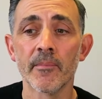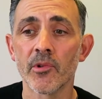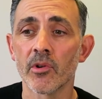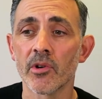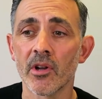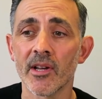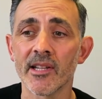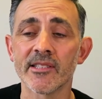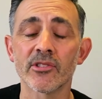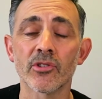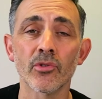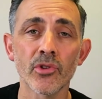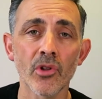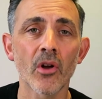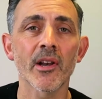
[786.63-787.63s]
or not, is
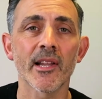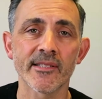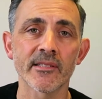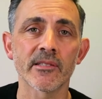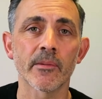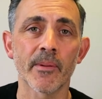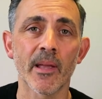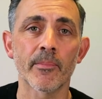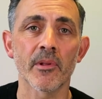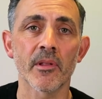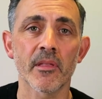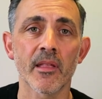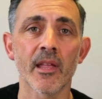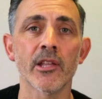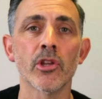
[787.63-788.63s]
do not listen to people
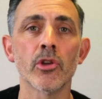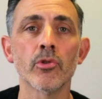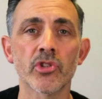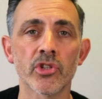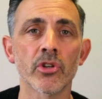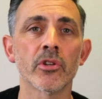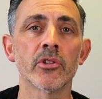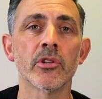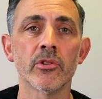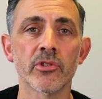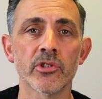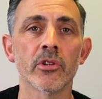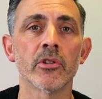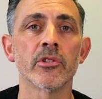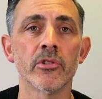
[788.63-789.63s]
that say, you should, you
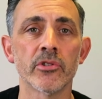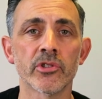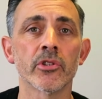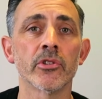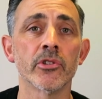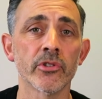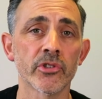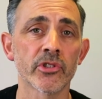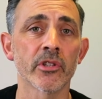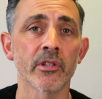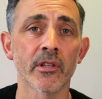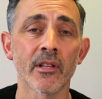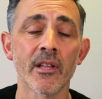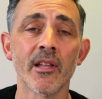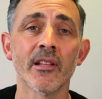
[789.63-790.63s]
should, you should, you
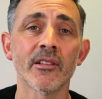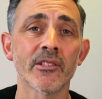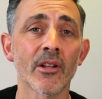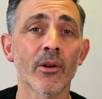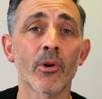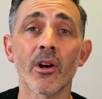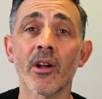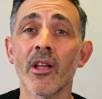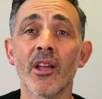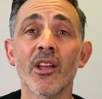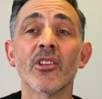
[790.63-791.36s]
shouldn't. You know what?